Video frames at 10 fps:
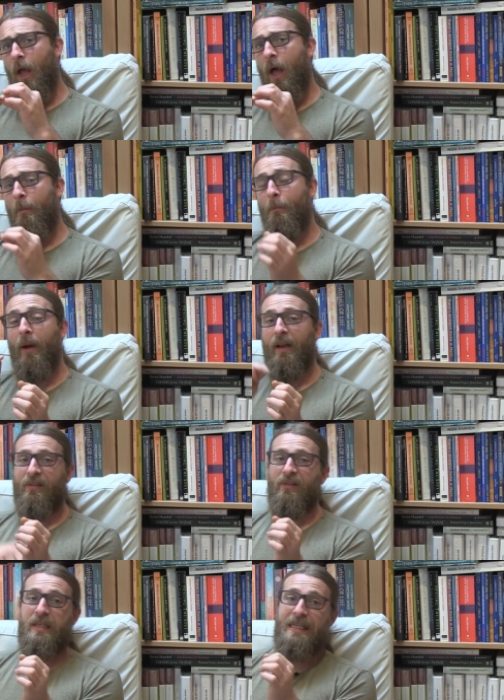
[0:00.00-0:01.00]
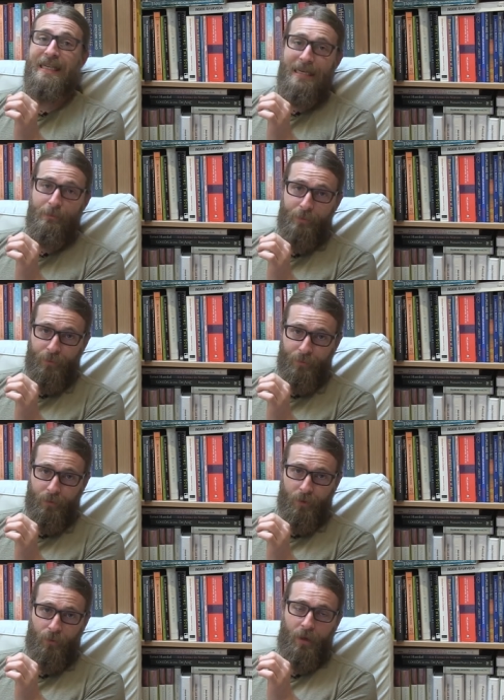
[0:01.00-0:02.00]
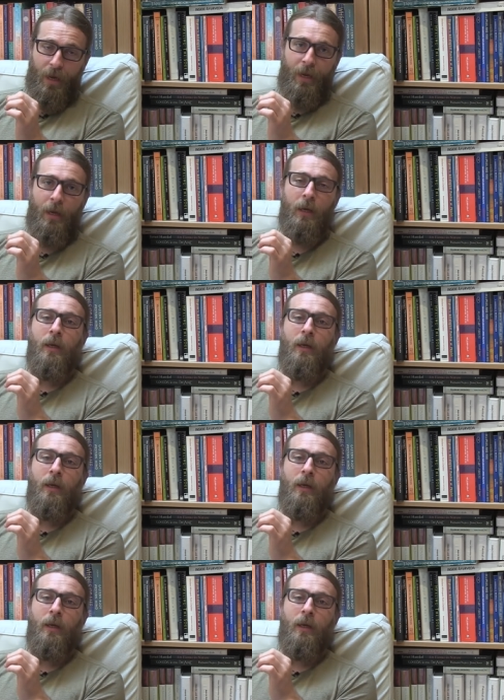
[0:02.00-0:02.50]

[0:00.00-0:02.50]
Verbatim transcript: um, but it's deep, okay?